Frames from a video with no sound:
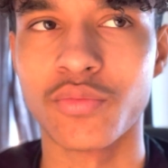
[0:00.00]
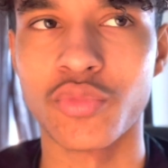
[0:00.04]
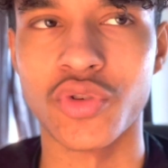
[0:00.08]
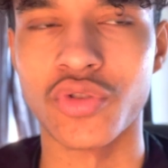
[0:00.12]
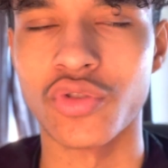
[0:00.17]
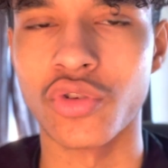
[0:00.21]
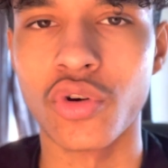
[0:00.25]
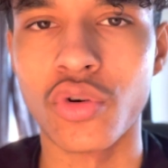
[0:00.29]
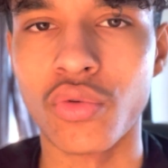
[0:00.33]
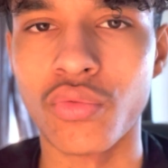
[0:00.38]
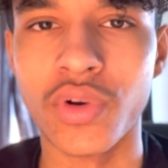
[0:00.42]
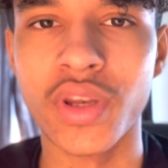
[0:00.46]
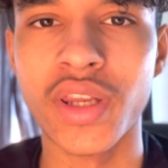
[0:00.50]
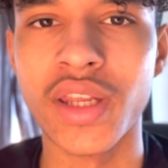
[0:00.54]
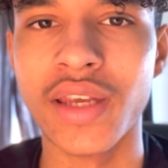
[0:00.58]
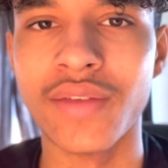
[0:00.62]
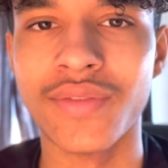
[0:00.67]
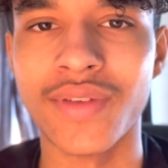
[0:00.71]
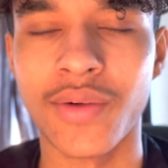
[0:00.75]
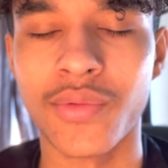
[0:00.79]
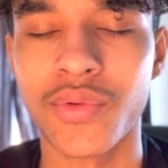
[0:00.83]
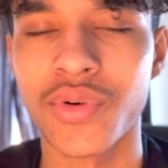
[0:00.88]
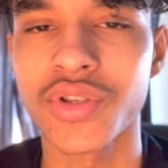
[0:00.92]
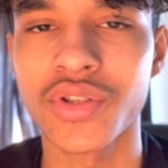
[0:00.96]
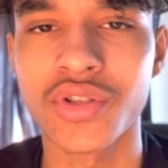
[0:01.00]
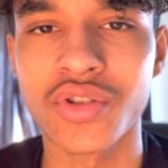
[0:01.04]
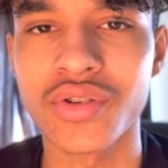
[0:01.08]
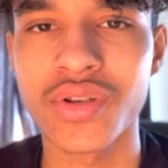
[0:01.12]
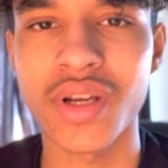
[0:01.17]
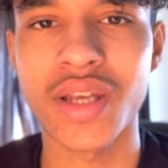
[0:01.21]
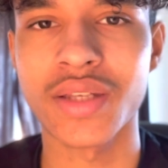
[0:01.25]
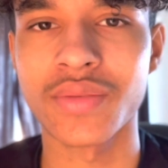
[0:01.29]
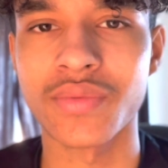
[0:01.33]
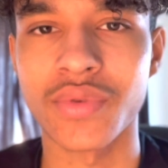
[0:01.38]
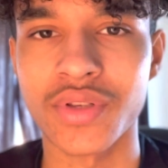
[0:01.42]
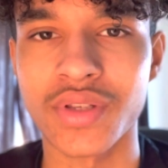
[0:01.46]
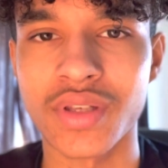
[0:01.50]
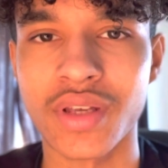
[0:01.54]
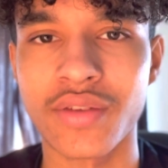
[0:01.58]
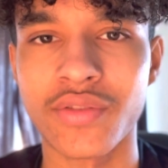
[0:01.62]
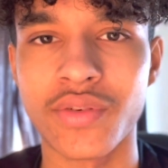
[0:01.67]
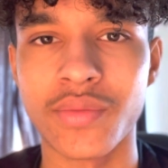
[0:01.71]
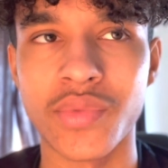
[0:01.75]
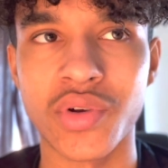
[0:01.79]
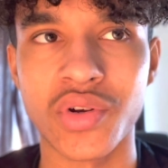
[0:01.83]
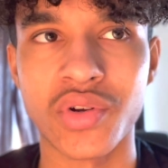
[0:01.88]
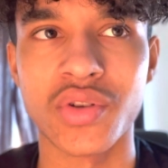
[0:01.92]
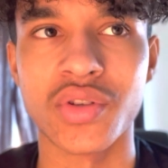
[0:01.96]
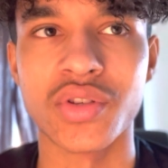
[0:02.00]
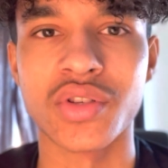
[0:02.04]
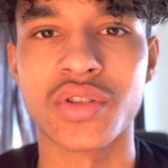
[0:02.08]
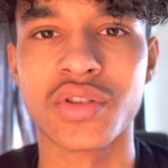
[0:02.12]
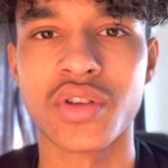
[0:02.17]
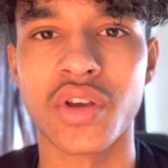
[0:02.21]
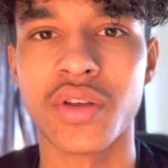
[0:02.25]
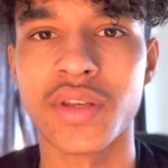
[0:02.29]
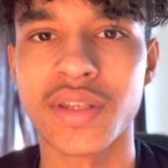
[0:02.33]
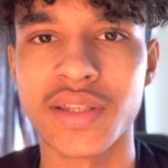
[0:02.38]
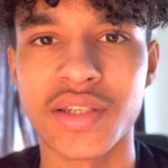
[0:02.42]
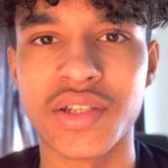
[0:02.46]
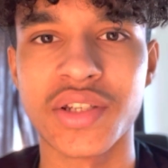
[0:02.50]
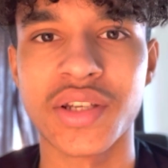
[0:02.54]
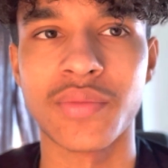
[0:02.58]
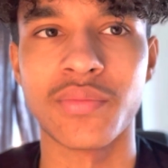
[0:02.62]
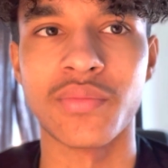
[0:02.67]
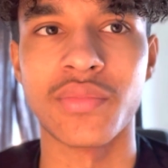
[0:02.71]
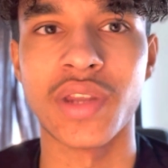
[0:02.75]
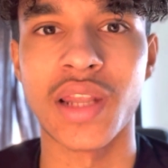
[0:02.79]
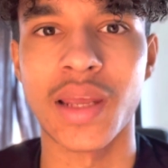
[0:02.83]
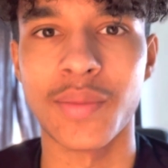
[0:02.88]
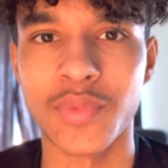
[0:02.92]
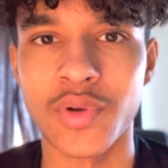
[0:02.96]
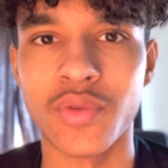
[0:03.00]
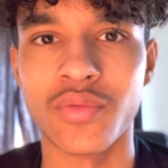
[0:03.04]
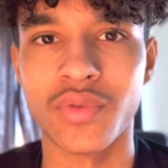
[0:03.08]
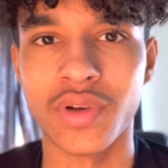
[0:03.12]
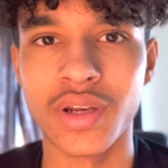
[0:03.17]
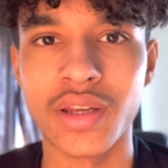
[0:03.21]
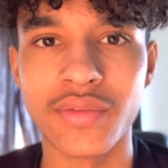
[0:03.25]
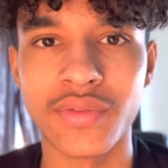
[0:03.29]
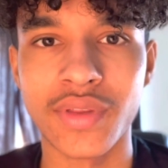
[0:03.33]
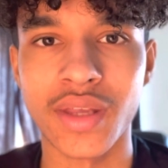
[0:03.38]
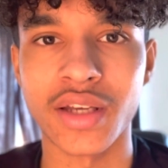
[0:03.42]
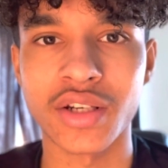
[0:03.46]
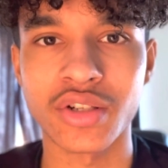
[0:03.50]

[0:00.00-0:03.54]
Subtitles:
was all relieved. I wasn't stressed whatsoever because going to the gym let me relieve that